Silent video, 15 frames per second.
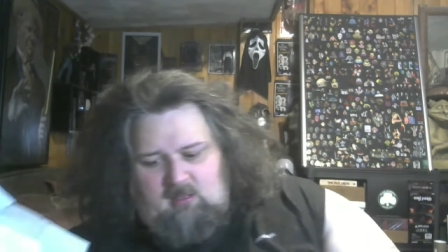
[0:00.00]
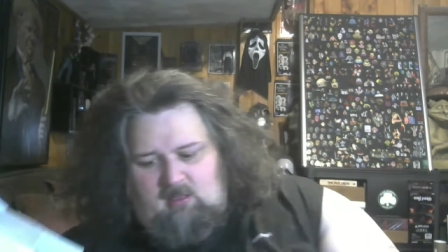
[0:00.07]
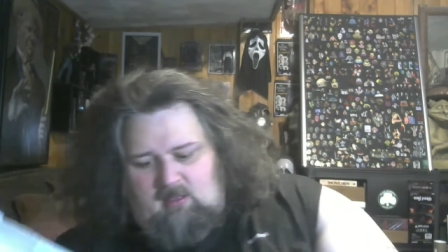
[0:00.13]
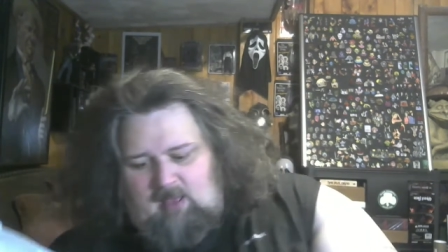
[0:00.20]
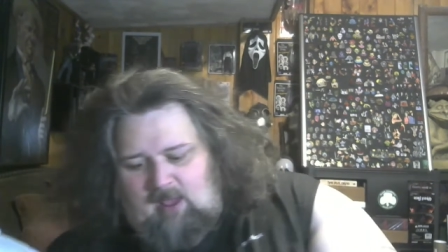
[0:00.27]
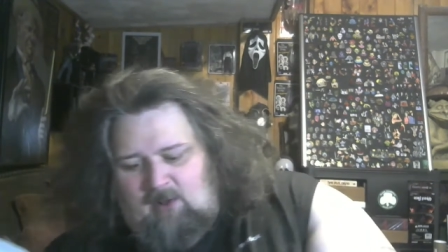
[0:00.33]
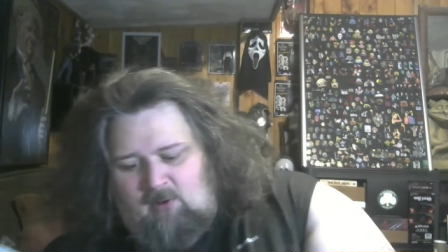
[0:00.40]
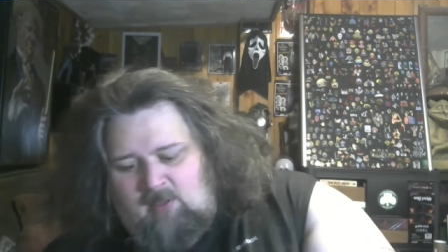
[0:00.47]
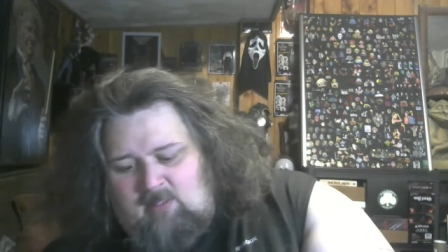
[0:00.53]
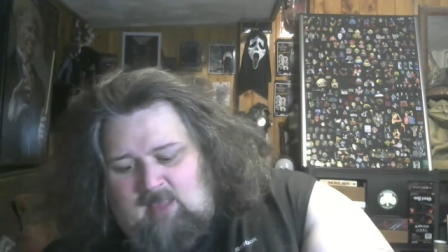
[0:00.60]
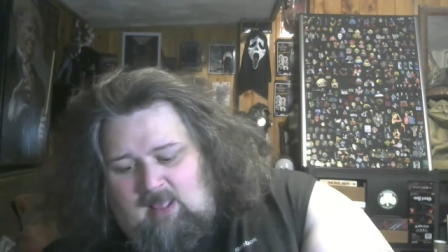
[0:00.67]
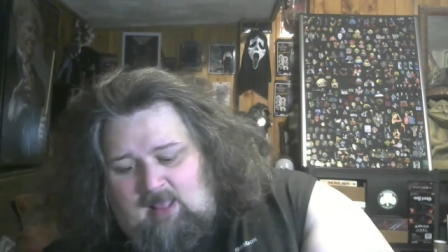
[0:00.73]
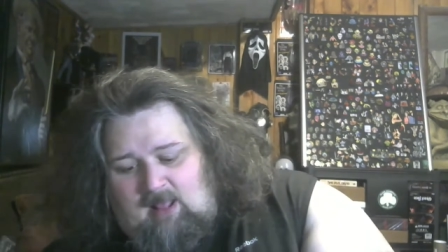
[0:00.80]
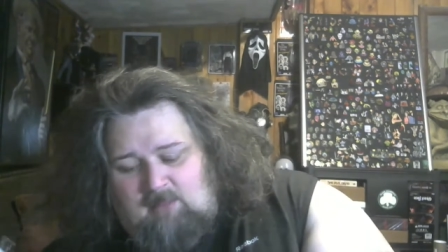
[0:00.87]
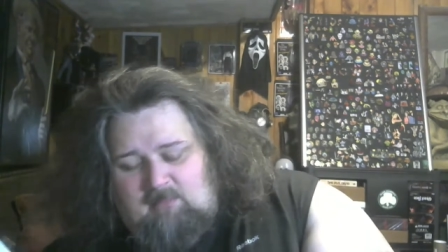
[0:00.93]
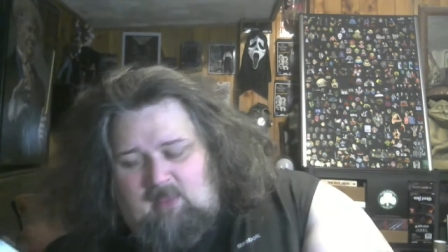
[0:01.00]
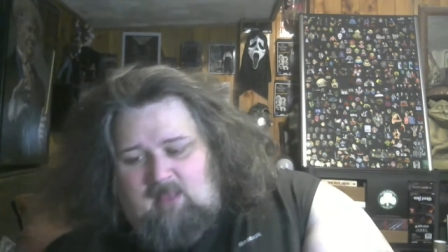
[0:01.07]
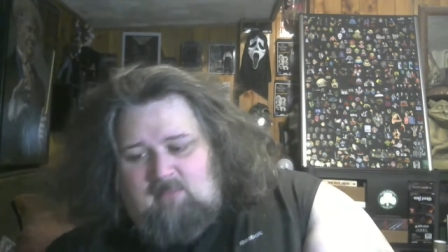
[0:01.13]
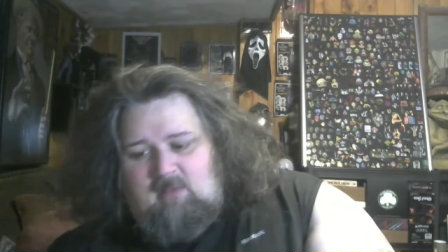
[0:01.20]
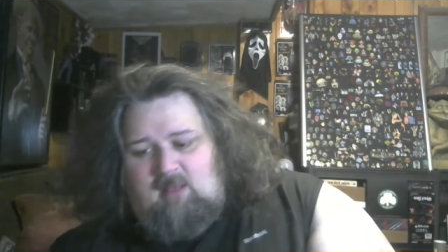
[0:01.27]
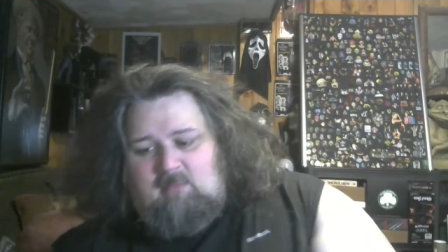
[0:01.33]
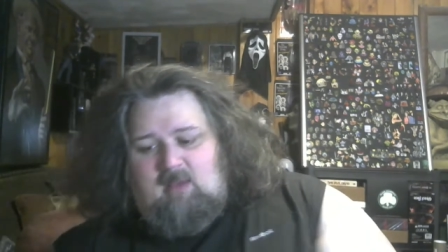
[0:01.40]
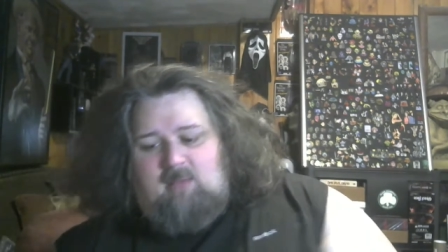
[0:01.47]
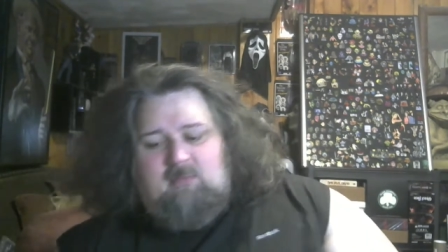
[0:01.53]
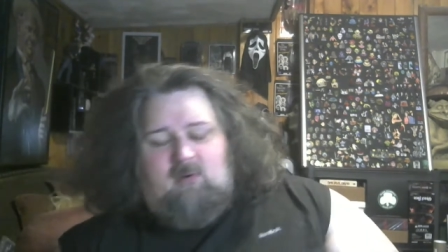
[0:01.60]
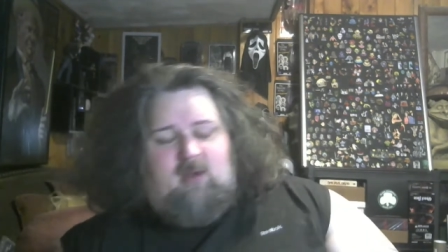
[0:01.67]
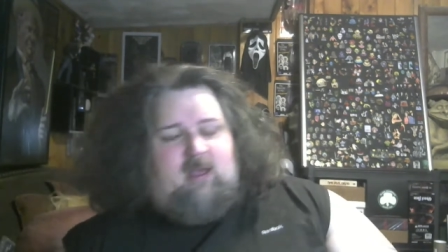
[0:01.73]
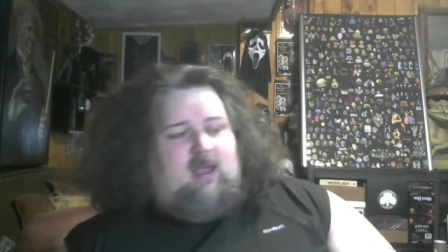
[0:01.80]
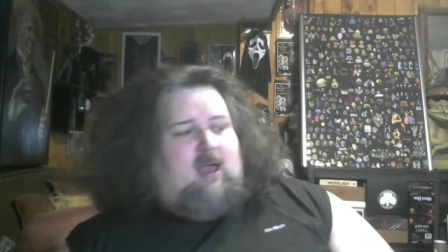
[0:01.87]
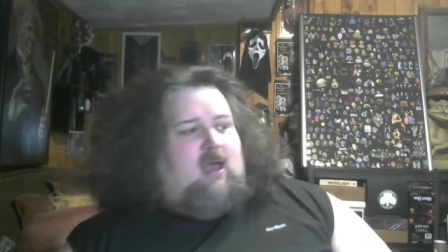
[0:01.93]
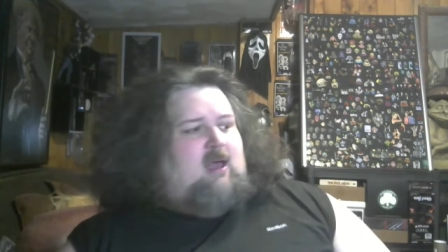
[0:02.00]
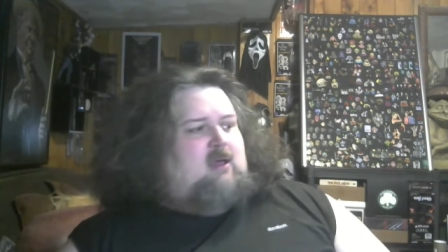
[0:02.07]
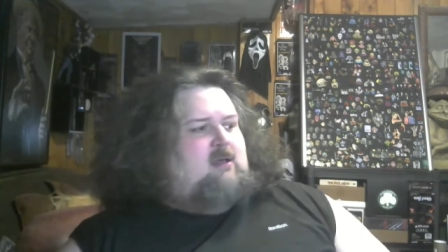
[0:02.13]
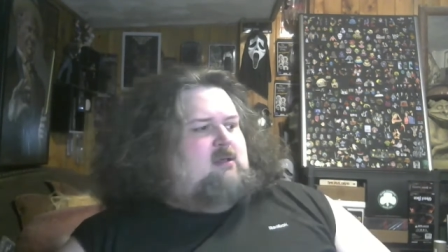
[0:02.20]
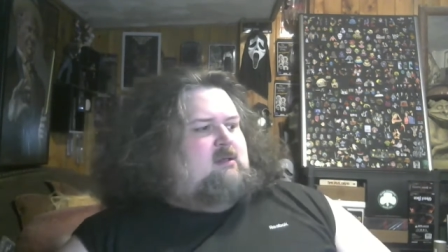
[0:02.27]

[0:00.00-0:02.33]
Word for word: I always say that, me and me and my boy, uh,